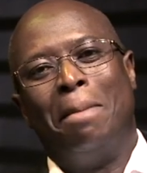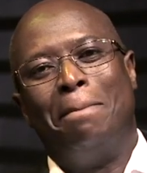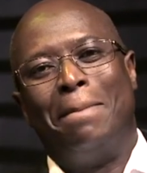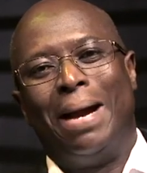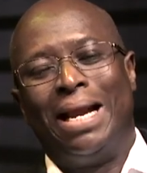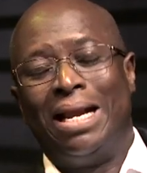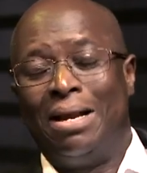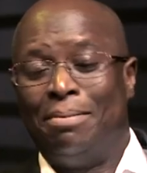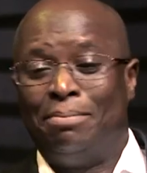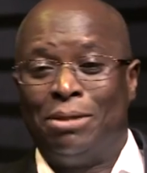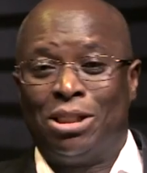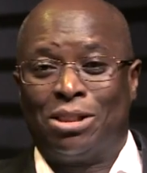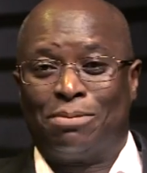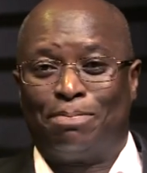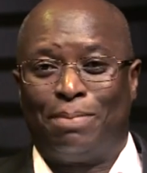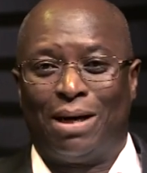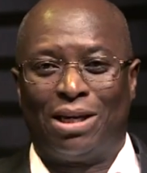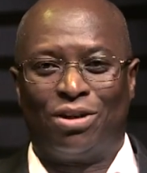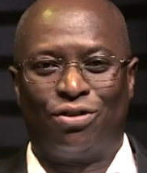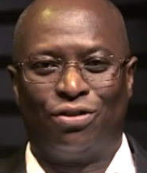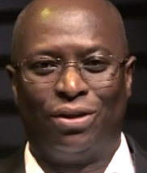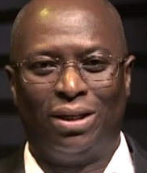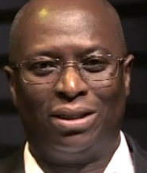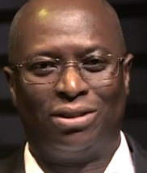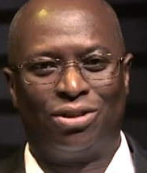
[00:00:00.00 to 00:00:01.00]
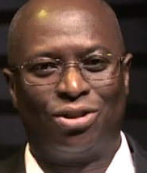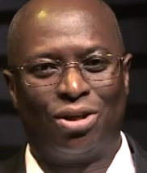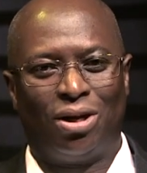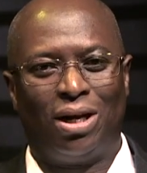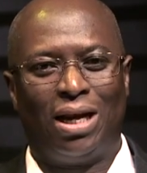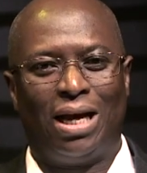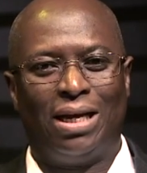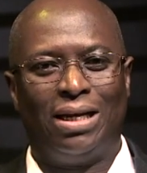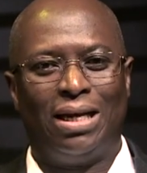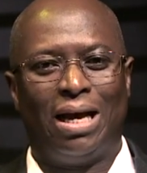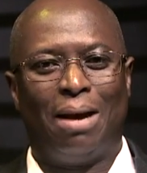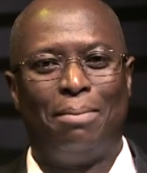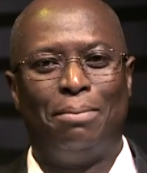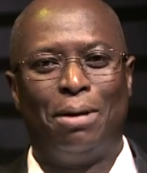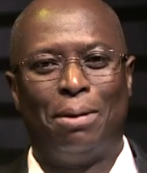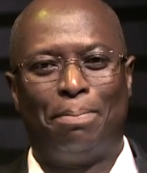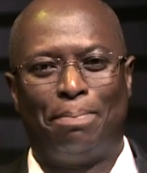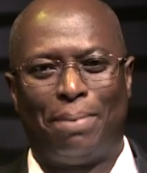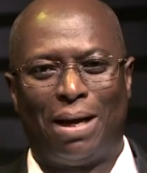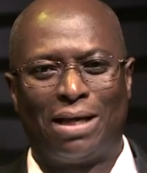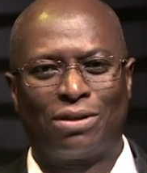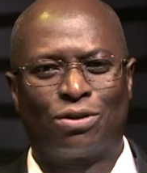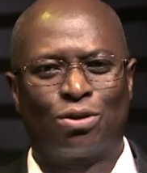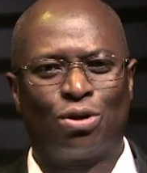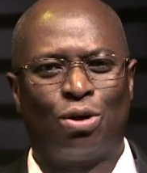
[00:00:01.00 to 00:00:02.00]
My name is Patrick Tolani. I'm a
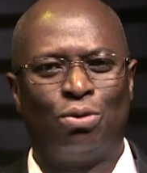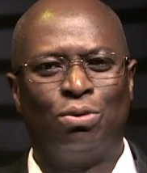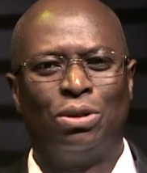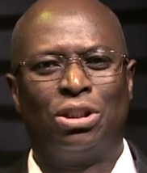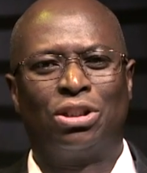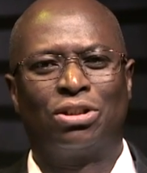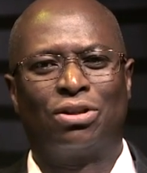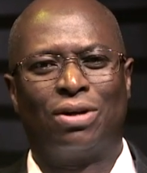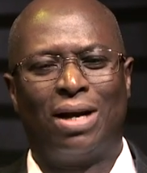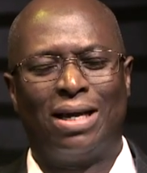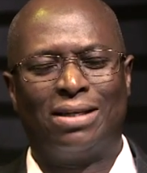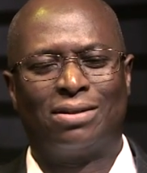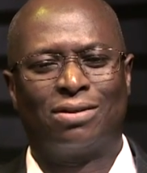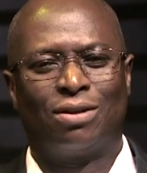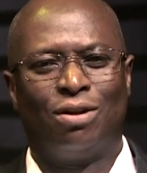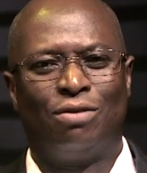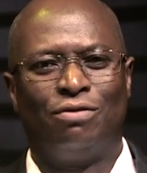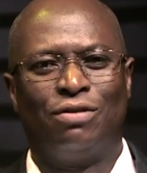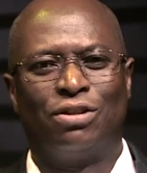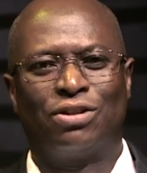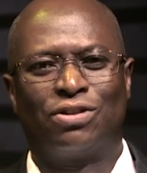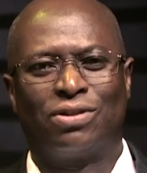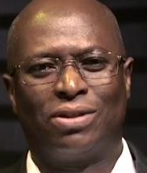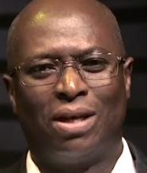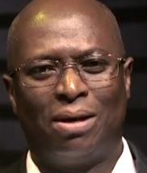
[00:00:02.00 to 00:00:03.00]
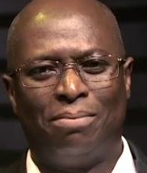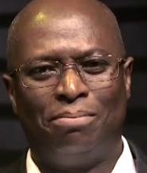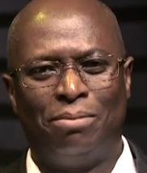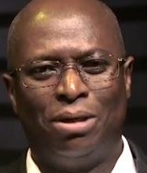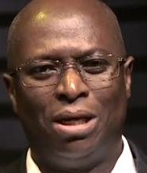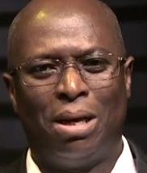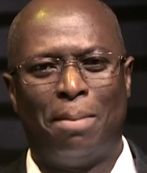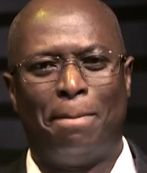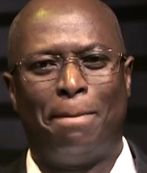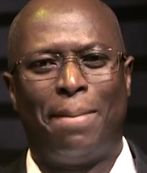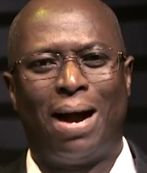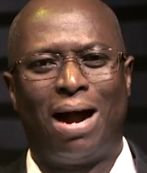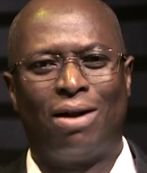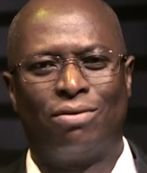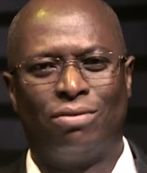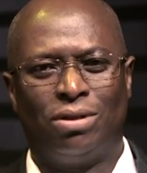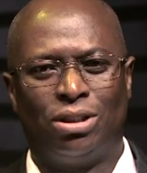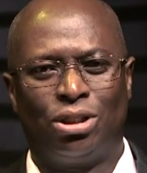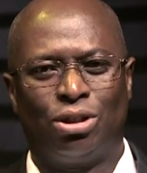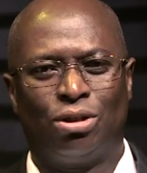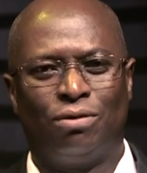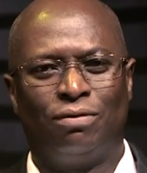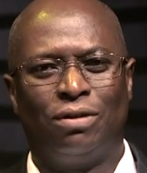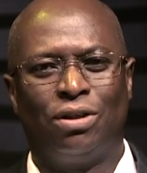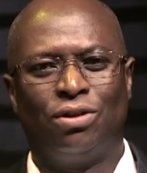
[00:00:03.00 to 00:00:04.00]
pastor with Christ Love Assembly, a
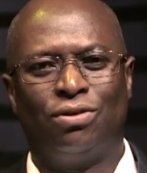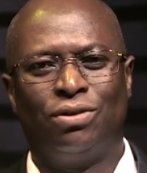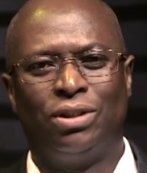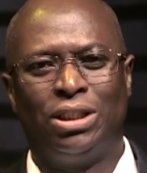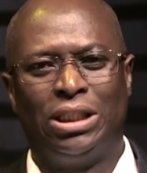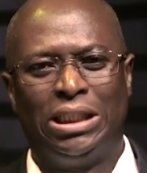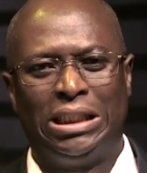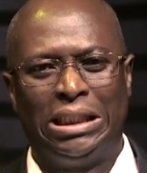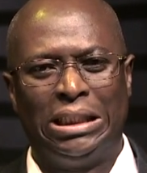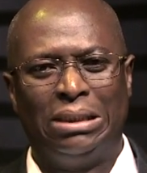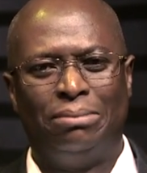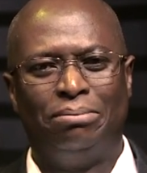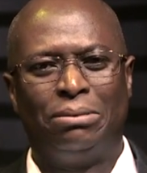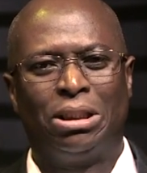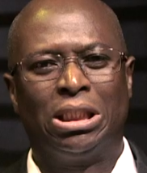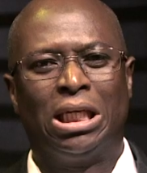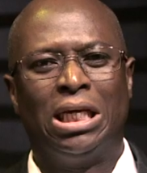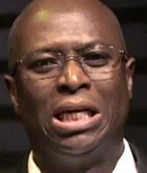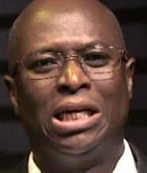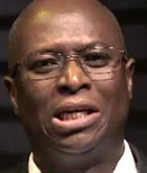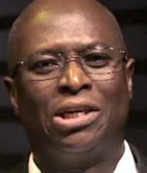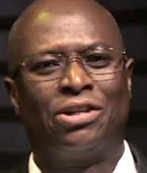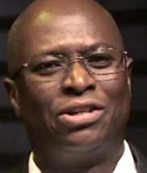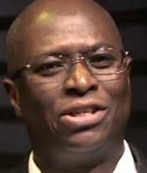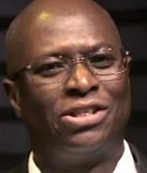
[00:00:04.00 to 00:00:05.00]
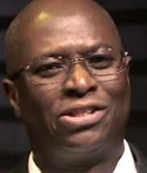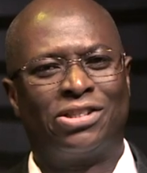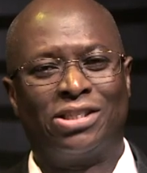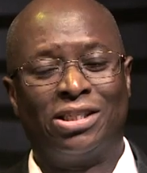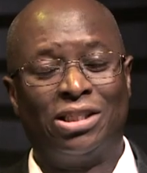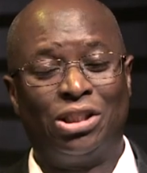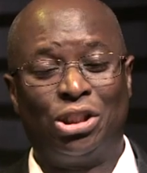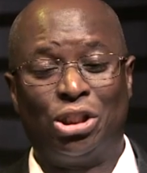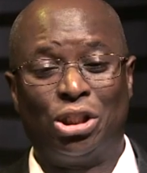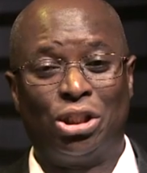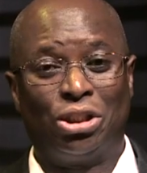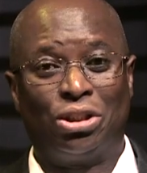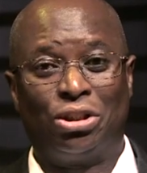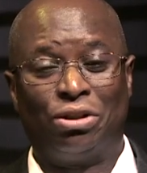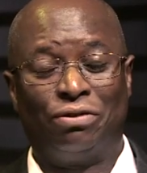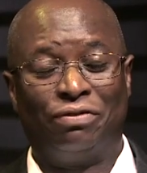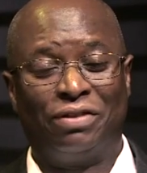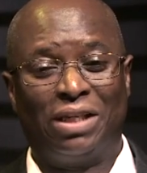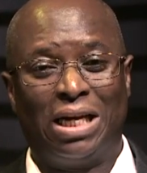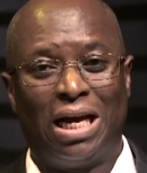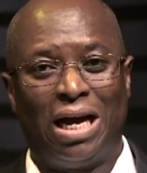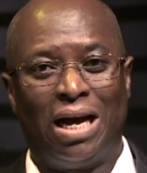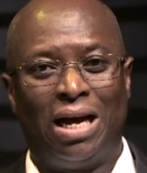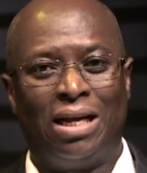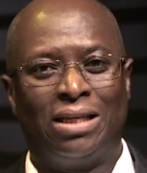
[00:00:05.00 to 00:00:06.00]
parish of the Redeemed Christian Church
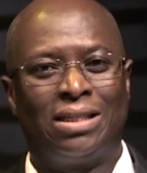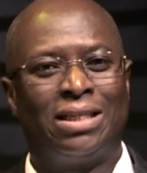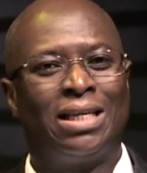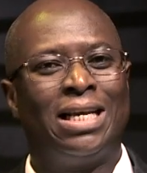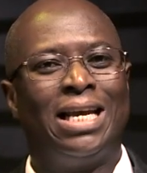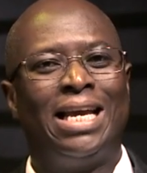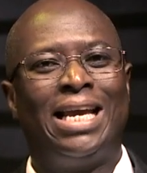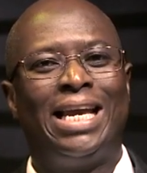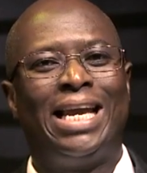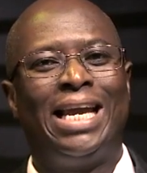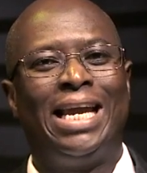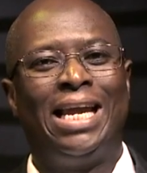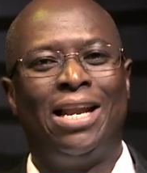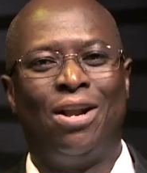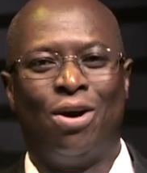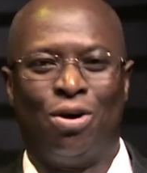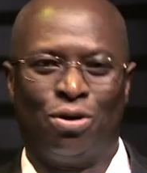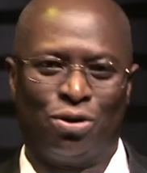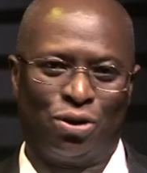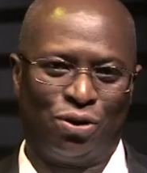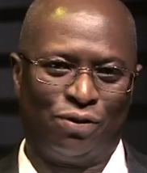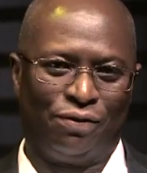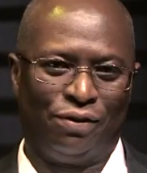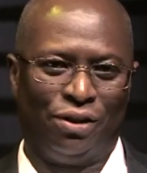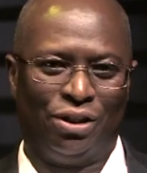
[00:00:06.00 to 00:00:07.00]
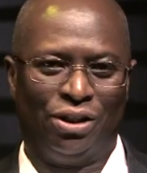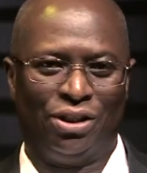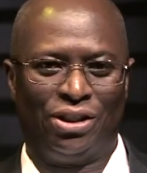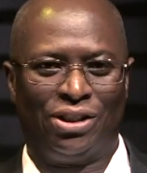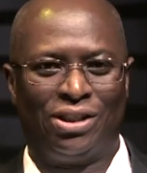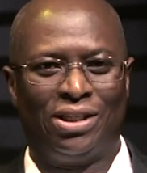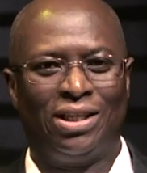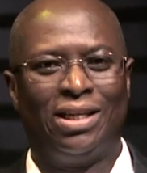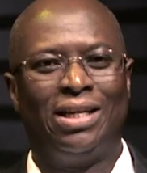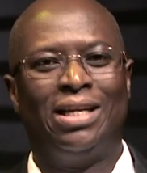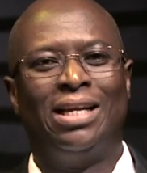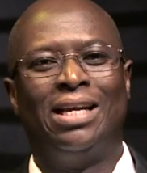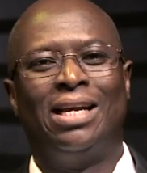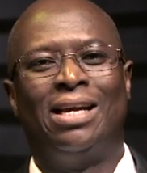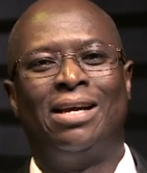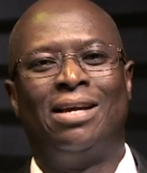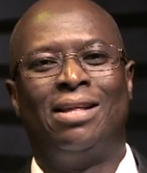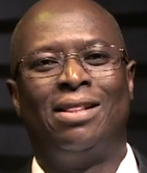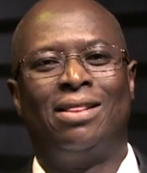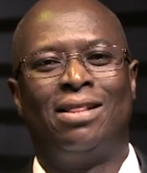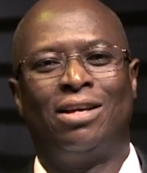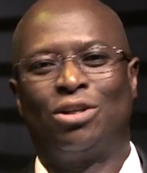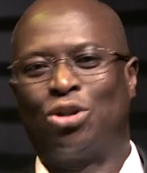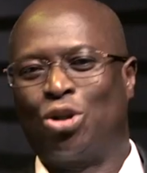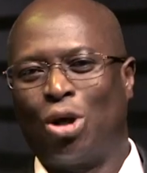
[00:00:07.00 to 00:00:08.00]
of God in Oxford.
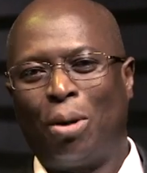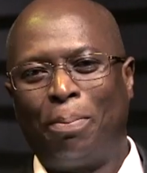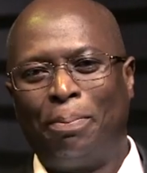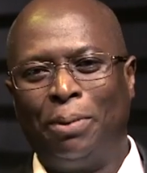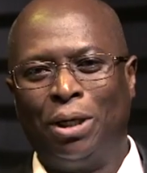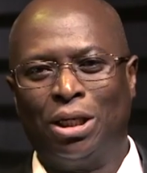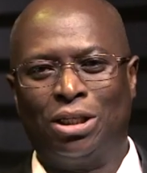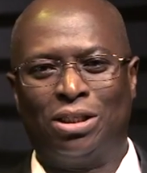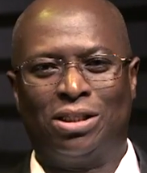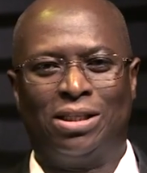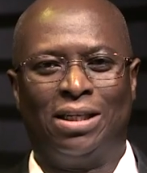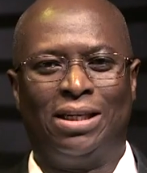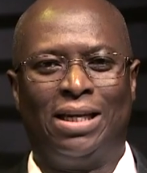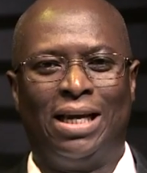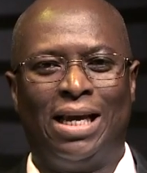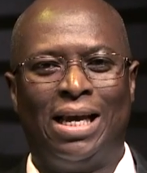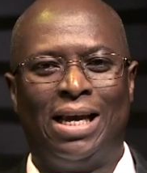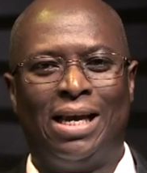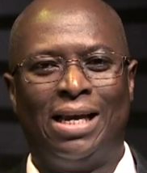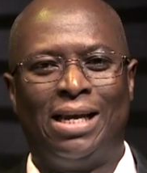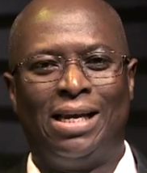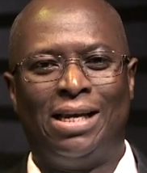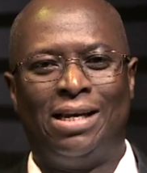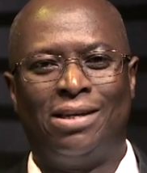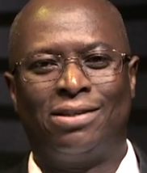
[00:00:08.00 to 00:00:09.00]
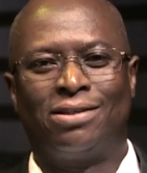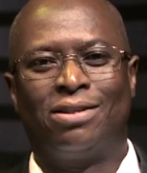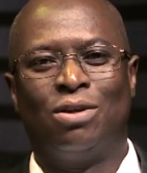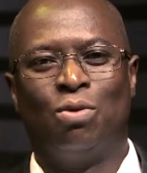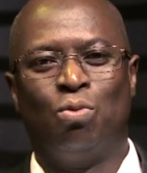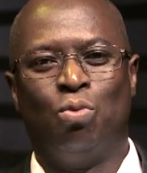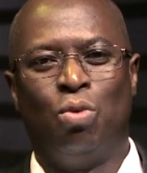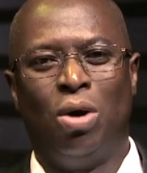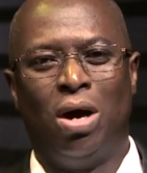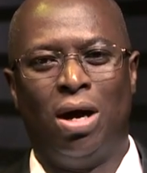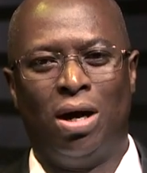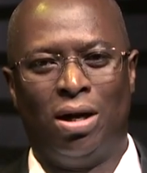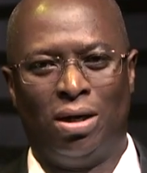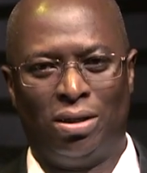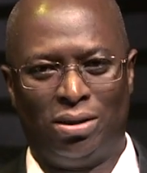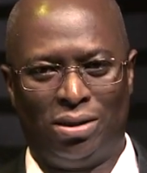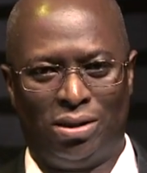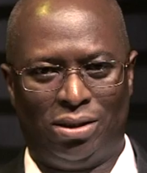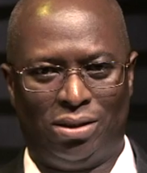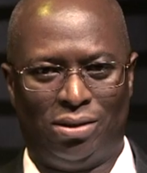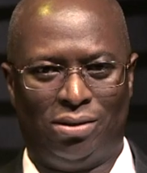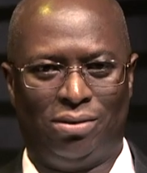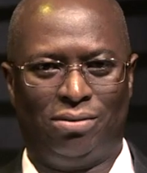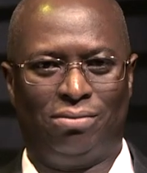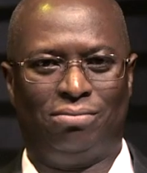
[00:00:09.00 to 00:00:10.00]
The topic today is the
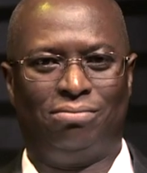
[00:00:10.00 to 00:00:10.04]
Word.